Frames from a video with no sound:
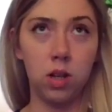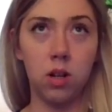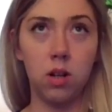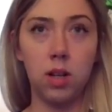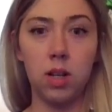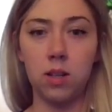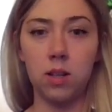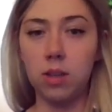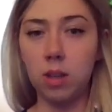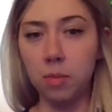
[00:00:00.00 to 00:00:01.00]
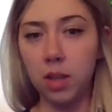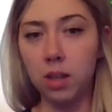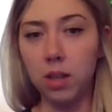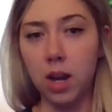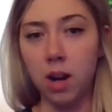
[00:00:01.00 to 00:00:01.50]
there is
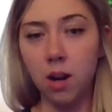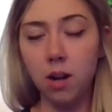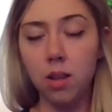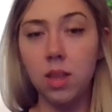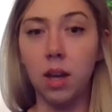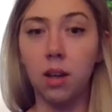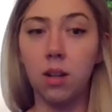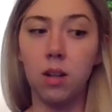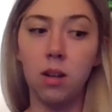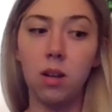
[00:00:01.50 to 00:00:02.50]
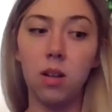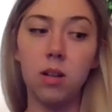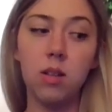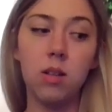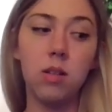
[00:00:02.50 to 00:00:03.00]
something there that could
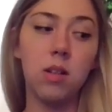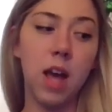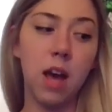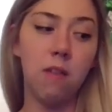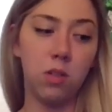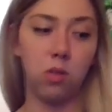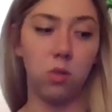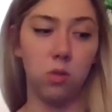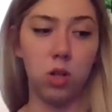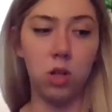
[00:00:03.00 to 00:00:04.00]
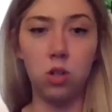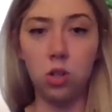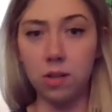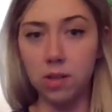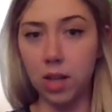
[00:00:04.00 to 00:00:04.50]
have a solution
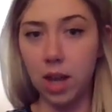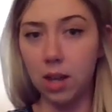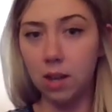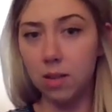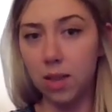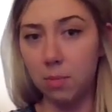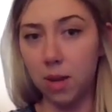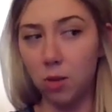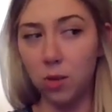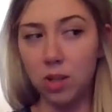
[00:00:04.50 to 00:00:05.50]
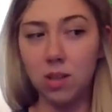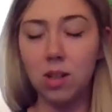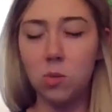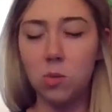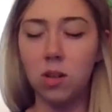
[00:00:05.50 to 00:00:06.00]
just like the penguins,
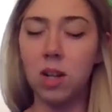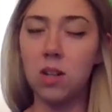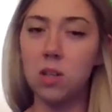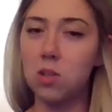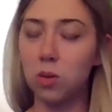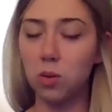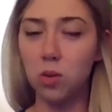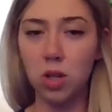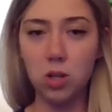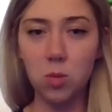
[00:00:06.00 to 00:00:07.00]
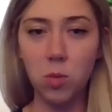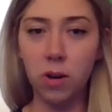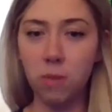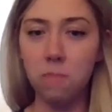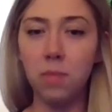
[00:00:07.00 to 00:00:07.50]
because we'll get into solution
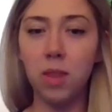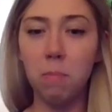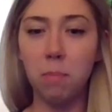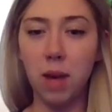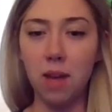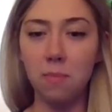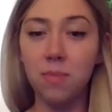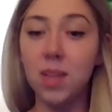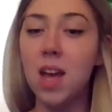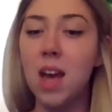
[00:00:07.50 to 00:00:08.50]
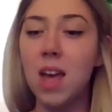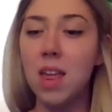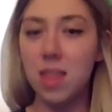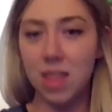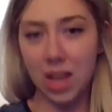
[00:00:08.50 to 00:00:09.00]
tomorrow. But
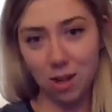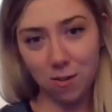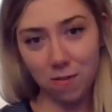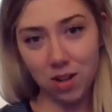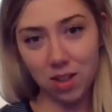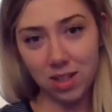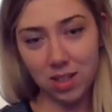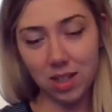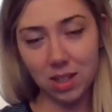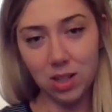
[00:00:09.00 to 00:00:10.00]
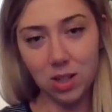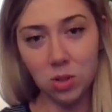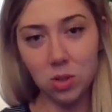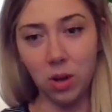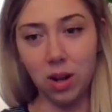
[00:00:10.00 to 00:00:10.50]
thank you for listening to the
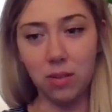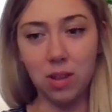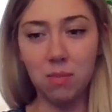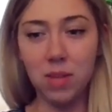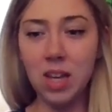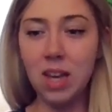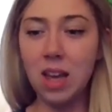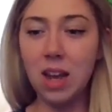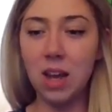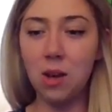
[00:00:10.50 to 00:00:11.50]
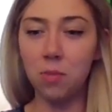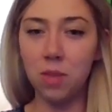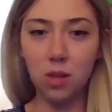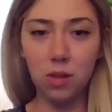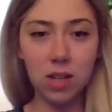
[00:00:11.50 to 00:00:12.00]
story with me, and I
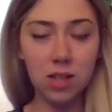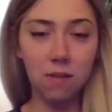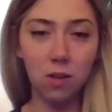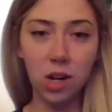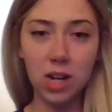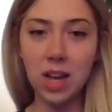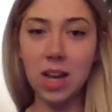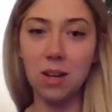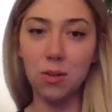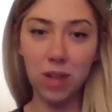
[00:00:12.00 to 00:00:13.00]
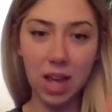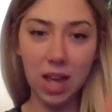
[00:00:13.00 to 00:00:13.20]
hope that you guys have a great night.